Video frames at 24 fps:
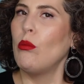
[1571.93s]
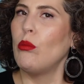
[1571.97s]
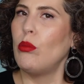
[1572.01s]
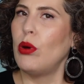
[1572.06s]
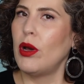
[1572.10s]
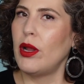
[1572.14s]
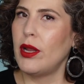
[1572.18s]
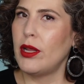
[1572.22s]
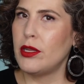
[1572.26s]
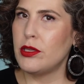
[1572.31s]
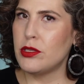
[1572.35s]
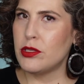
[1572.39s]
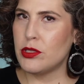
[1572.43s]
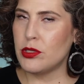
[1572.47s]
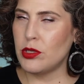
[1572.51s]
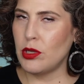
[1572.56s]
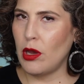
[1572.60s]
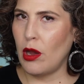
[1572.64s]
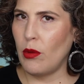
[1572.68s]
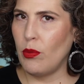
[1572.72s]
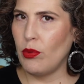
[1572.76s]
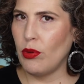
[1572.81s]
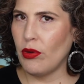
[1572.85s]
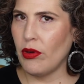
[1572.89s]
but it's
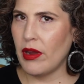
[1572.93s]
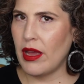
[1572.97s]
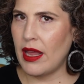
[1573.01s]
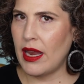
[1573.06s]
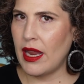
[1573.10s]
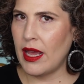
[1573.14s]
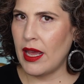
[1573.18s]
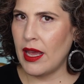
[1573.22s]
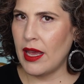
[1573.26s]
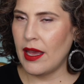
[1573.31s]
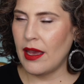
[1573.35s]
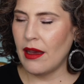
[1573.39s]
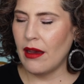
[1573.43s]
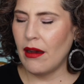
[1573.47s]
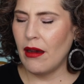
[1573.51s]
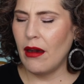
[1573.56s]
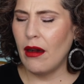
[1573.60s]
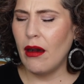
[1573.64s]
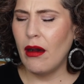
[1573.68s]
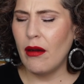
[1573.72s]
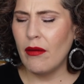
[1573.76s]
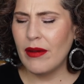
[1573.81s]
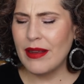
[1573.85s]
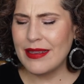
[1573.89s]
so pretty.
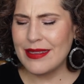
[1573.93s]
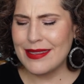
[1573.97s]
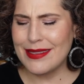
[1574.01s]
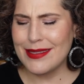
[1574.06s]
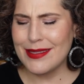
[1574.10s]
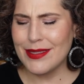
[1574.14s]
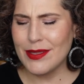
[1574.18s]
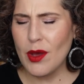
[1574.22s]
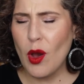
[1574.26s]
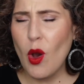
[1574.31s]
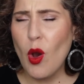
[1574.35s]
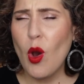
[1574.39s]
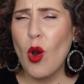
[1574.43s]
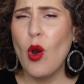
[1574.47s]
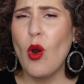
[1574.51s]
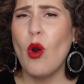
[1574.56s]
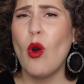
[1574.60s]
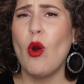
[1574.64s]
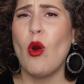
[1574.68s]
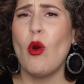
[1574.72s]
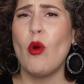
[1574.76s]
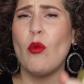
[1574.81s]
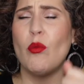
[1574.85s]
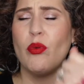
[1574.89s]
Oh, it's
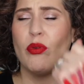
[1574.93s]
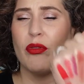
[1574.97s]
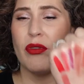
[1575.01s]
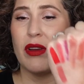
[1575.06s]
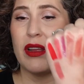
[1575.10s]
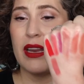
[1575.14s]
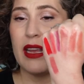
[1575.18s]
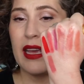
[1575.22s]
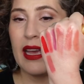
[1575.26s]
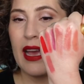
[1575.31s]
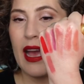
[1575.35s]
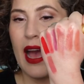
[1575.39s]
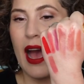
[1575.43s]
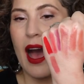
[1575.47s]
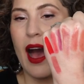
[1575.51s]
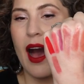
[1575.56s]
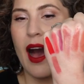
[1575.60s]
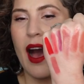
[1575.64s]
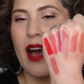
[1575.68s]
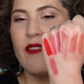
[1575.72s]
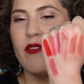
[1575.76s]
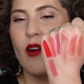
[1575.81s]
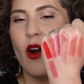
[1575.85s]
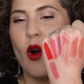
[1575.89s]
so pretty.
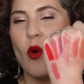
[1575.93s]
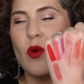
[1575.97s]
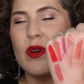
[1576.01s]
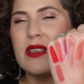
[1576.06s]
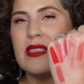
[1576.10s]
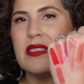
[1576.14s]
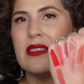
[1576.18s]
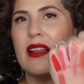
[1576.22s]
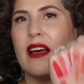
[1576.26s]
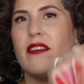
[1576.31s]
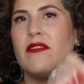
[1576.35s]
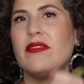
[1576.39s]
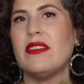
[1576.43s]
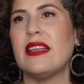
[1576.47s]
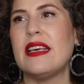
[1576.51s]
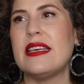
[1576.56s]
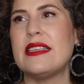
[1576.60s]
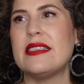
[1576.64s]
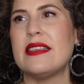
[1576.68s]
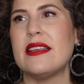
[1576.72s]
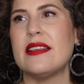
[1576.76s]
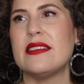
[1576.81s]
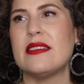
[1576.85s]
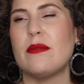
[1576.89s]
I've always loved
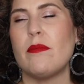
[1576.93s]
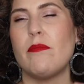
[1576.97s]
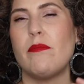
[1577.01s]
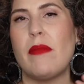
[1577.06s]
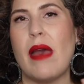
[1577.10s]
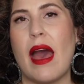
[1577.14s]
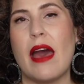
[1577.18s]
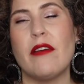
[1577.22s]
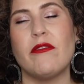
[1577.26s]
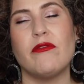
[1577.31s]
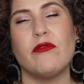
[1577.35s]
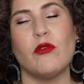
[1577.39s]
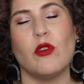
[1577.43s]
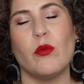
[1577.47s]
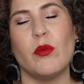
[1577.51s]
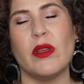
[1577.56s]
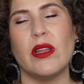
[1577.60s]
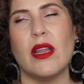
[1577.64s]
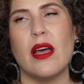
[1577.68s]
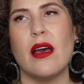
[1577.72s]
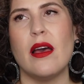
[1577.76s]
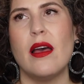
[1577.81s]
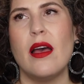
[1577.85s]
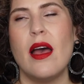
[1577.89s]
Lisa's matte
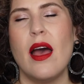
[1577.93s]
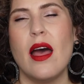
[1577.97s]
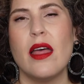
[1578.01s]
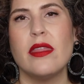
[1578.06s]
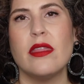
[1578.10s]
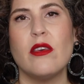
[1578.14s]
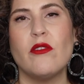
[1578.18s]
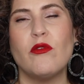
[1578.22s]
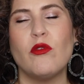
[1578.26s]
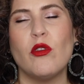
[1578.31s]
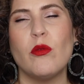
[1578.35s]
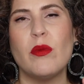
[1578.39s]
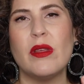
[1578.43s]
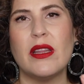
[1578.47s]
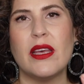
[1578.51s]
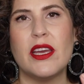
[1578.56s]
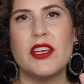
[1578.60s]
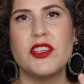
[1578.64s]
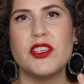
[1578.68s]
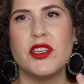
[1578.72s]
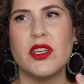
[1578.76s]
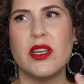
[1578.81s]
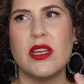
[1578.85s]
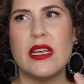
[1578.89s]
formula. The
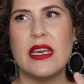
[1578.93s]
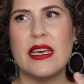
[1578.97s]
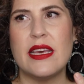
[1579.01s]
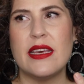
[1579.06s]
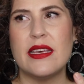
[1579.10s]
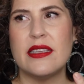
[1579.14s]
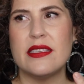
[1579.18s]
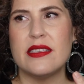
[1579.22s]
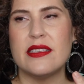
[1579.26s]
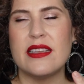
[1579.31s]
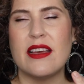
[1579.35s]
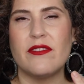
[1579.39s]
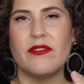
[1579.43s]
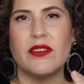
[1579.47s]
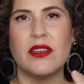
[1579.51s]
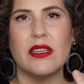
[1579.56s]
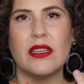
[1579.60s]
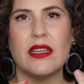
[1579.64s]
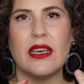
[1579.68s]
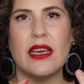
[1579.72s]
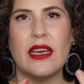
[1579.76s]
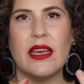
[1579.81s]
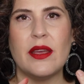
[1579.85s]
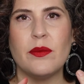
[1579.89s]
formulation is
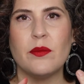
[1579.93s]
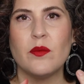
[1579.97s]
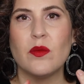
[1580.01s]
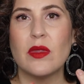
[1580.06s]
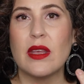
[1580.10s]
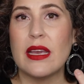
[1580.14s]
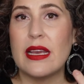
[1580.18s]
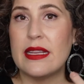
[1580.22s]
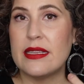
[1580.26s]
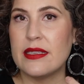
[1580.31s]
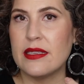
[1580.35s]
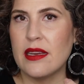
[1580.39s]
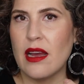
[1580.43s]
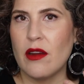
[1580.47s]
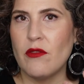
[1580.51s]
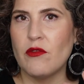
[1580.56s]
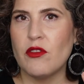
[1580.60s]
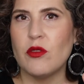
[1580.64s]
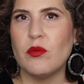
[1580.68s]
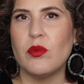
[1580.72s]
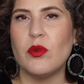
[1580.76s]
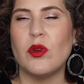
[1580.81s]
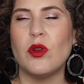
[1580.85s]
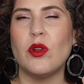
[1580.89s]
definitely, it's
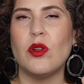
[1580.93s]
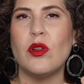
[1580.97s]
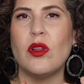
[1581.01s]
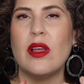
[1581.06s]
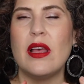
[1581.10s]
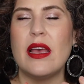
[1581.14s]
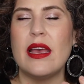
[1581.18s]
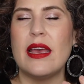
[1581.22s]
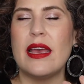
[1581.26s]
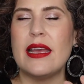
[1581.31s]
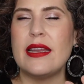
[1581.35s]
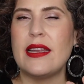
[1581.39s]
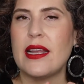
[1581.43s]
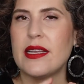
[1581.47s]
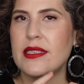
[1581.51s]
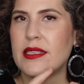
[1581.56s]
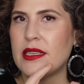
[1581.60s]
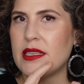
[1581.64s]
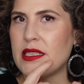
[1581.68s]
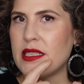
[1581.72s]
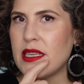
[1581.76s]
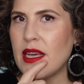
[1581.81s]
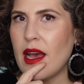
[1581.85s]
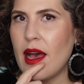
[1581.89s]
comfortable. It
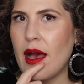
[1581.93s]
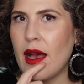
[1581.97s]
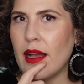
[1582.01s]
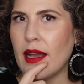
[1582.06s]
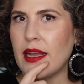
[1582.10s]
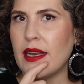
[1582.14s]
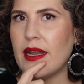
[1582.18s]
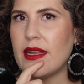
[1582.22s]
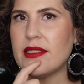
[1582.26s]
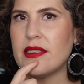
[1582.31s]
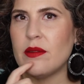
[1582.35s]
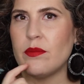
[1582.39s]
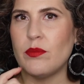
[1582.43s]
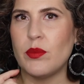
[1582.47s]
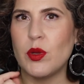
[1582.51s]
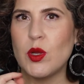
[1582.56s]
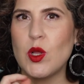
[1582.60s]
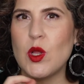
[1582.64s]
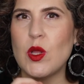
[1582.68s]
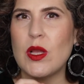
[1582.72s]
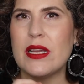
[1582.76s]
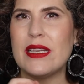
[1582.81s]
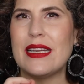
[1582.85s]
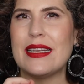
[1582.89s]
doesn't tug, it doesn't
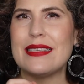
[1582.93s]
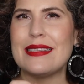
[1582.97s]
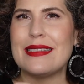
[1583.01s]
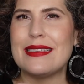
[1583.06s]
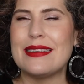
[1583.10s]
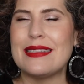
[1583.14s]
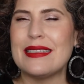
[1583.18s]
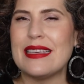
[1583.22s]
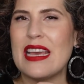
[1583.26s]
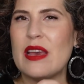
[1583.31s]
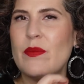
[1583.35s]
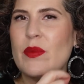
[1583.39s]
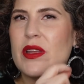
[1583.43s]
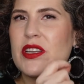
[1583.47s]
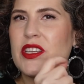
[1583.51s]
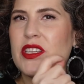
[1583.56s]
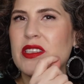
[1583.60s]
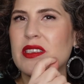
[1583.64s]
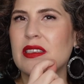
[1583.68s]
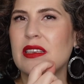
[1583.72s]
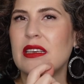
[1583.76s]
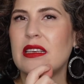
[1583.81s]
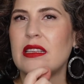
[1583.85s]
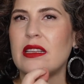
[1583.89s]
pull, it doesn't skip, it
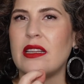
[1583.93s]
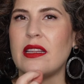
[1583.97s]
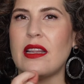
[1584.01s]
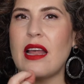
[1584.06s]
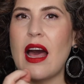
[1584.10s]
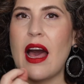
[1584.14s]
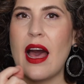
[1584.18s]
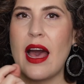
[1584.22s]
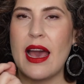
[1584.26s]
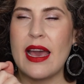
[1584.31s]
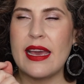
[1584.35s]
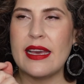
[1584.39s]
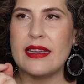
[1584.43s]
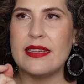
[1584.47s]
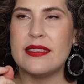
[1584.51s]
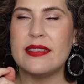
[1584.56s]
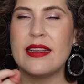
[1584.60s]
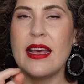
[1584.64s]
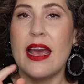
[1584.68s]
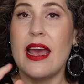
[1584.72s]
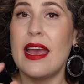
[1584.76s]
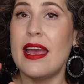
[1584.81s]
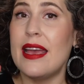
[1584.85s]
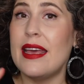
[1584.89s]
just
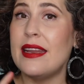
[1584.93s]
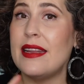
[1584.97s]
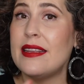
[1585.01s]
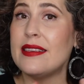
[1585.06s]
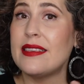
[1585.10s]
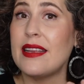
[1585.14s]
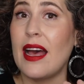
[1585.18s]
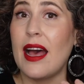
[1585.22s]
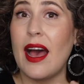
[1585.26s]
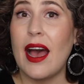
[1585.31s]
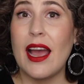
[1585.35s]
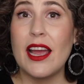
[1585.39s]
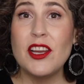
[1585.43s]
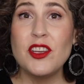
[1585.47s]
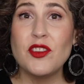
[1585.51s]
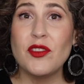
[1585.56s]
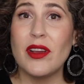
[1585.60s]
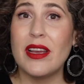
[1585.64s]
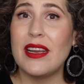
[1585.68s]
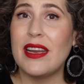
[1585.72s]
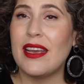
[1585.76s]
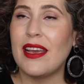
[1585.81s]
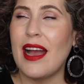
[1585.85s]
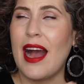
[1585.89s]
glides. It is
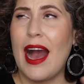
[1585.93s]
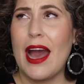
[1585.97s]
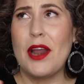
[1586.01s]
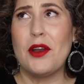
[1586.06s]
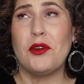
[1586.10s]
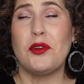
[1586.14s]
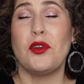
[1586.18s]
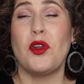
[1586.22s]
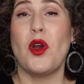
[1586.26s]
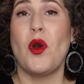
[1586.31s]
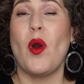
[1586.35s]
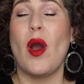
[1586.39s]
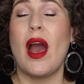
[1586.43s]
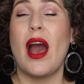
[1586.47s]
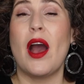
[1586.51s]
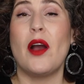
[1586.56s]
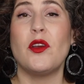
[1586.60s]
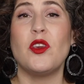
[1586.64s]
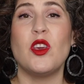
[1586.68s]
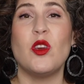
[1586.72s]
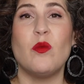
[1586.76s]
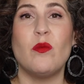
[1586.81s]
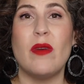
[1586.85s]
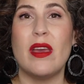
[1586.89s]
hydrating. I don't know
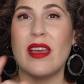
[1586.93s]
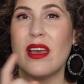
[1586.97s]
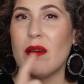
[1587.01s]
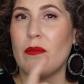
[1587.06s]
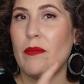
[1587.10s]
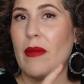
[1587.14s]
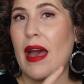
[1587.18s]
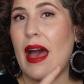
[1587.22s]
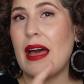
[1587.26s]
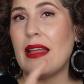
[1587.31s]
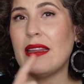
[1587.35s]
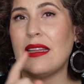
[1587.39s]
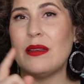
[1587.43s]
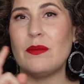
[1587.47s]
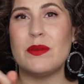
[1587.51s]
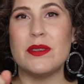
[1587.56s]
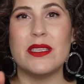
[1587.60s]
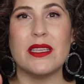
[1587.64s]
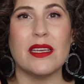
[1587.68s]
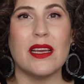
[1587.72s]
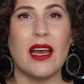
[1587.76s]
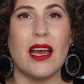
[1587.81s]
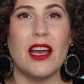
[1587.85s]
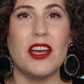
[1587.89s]
how you make a matte
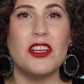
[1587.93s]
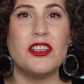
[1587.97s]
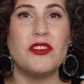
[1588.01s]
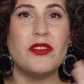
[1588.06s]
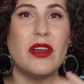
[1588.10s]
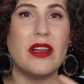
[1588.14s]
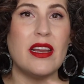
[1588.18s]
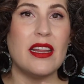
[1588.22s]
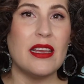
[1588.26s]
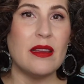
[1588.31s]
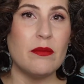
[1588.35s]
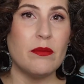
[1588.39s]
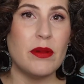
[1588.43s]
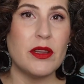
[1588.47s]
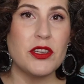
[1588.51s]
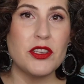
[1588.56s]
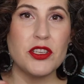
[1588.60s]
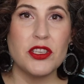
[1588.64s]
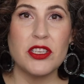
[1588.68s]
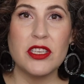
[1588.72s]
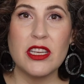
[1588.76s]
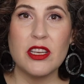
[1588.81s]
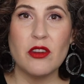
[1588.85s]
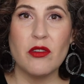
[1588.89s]
lipstick hydrating, but
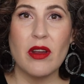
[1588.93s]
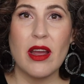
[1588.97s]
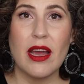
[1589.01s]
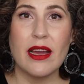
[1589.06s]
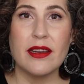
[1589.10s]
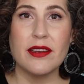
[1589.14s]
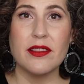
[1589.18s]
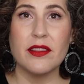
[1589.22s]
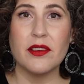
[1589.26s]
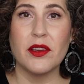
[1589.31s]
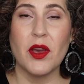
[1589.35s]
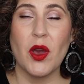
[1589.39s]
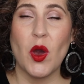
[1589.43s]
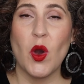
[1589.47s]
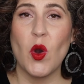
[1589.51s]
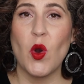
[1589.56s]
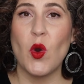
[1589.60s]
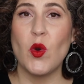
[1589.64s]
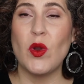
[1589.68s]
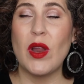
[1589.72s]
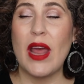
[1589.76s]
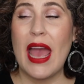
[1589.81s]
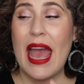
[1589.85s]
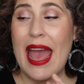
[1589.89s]
she cracked the
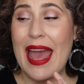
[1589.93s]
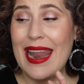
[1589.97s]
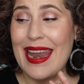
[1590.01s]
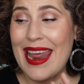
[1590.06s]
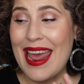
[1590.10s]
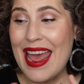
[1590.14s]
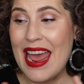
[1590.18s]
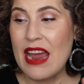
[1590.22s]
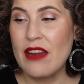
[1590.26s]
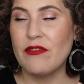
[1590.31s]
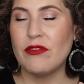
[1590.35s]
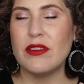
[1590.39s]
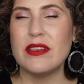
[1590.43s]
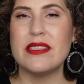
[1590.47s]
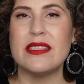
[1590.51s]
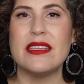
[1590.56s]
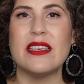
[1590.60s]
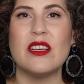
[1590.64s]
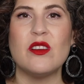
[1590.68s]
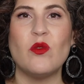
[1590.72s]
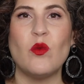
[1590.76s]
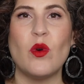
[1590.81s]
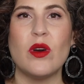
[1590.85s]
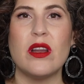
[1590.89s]
code and every
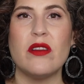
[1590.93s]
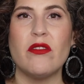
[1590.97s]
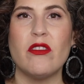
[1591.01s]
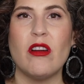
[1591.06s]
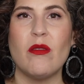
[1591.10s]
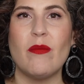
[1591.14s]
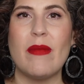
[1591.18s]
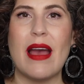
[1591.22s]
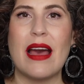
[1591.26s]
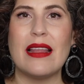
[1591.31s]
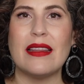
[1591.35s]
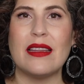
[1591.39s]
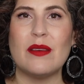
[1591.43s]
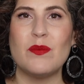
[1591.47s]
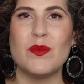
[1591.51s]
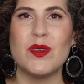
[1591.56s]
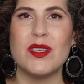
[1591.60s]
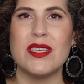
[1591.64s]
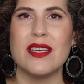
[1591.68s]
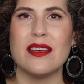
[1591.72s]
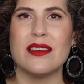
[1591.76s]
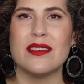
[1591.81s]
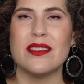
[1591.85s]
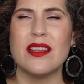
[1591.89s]
single one of her matte
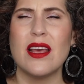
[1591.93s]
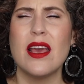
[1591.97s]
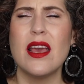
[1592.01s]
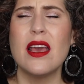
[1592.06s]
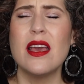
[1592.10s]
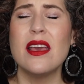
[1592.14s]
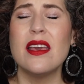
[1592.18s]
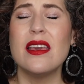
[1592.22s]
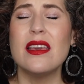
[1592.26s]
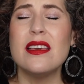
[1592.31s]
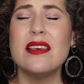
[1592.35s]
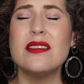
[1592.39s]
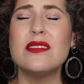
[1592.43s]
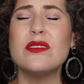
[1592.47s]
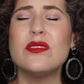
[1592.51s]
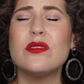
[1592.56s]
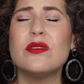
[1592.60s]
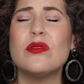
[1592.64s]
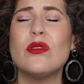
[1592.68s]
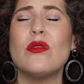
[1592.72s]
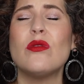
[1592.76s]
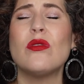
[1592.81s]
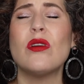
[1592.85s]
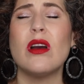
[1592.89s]
lipsticks is
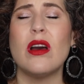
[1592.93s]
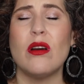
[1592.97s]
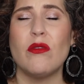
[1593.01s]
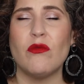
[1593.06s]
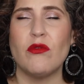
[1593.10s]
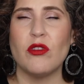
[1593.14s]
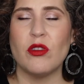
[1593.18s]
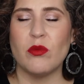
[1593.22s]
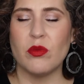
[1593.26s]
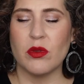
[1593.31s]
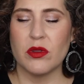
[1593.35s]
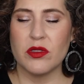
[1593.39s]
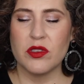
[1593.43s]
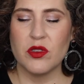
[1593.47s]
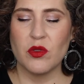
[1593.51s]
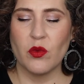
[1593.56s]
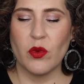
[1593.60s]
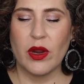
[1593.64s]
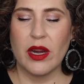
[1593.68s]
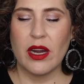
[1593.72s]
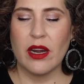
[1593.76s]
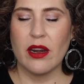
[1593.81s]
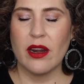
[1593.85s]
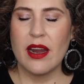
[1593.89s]
so comfortable to
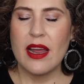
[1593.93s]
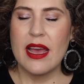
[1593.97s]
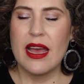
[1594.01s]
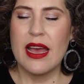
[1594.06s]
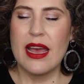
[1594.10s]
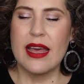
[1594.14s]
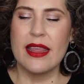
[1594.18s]
wear.